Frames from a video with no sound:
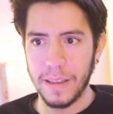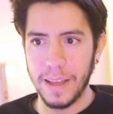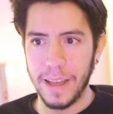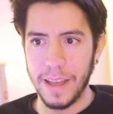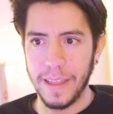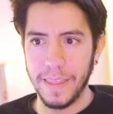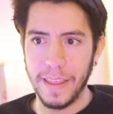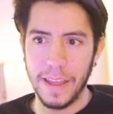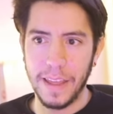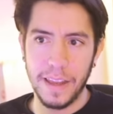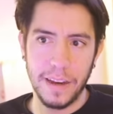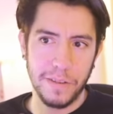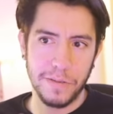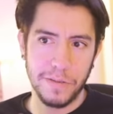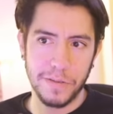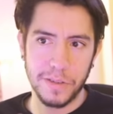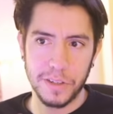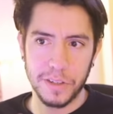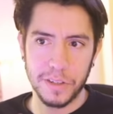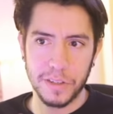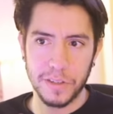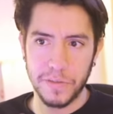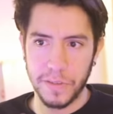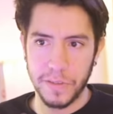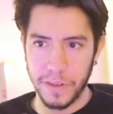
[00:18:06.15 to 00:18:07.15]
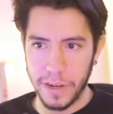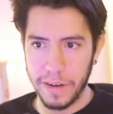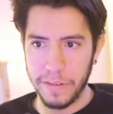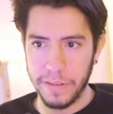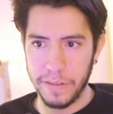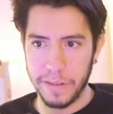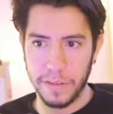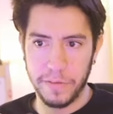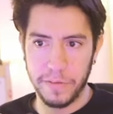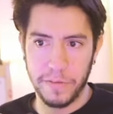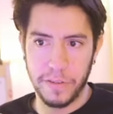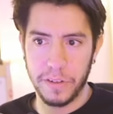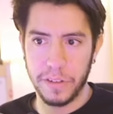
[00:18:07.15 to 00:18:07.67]
And then of course
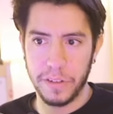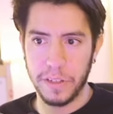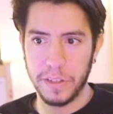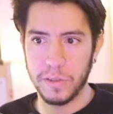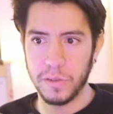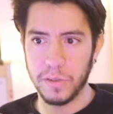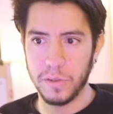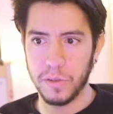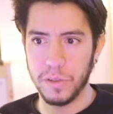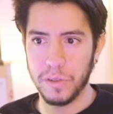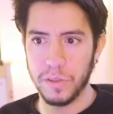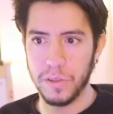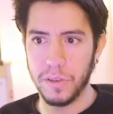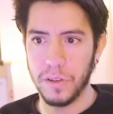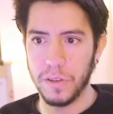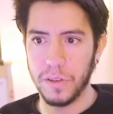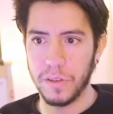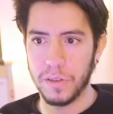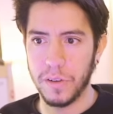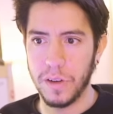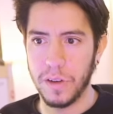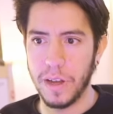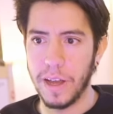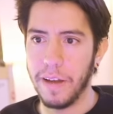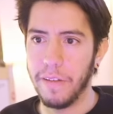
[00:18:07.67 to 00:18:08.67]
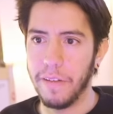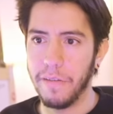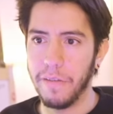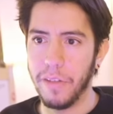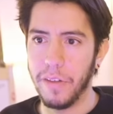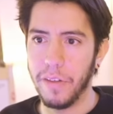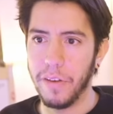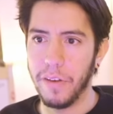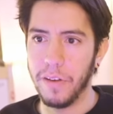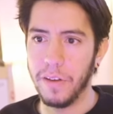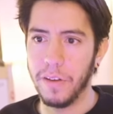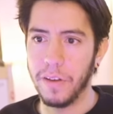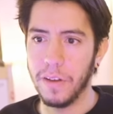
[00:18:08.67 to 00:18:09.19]
for these tools you also have
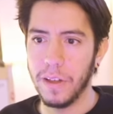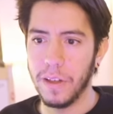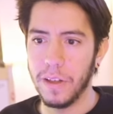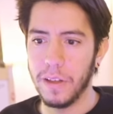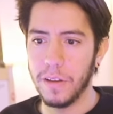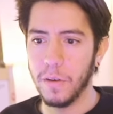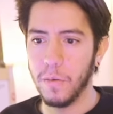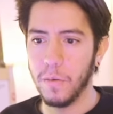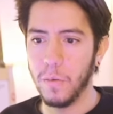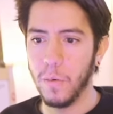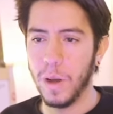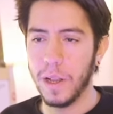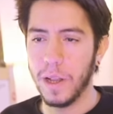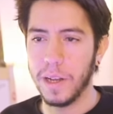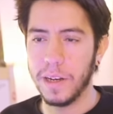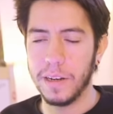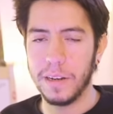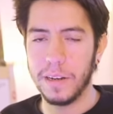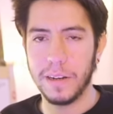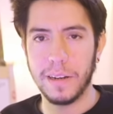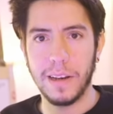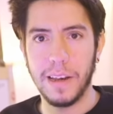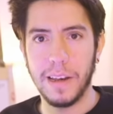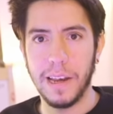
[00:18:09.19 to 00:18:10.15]
the one